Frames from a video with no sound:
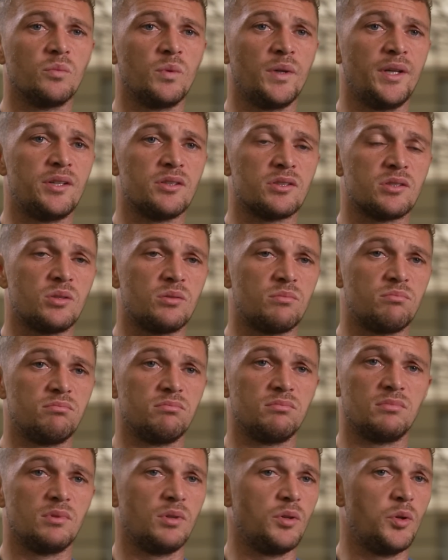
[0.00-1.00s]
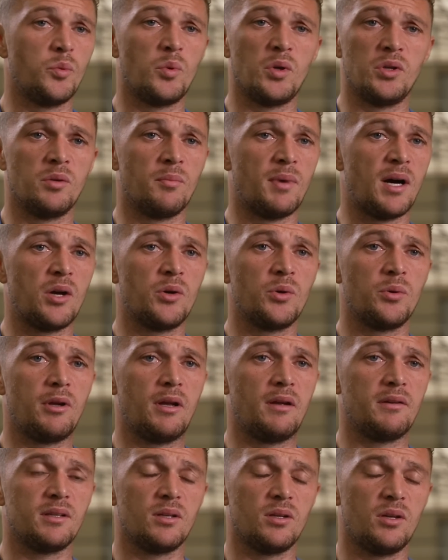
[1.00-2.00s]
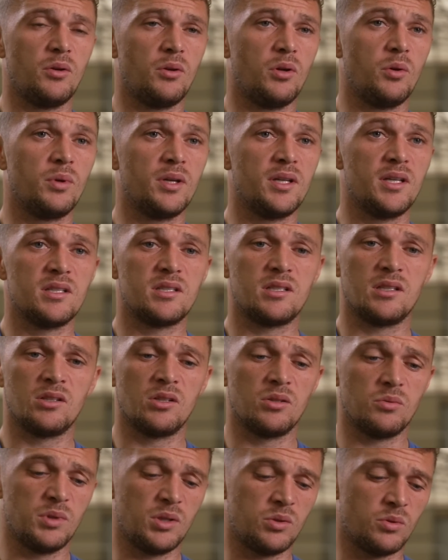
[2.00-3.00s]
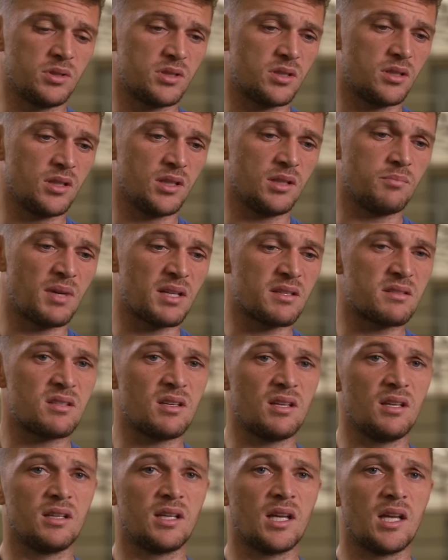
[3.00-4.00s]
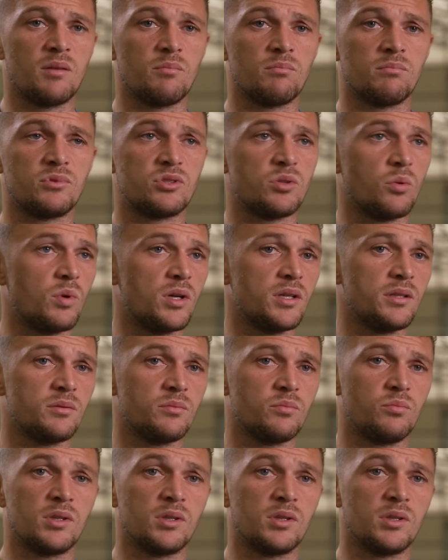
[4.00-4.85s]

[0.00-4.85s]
We just no matter who it is, you know, we go into the Man City game to win.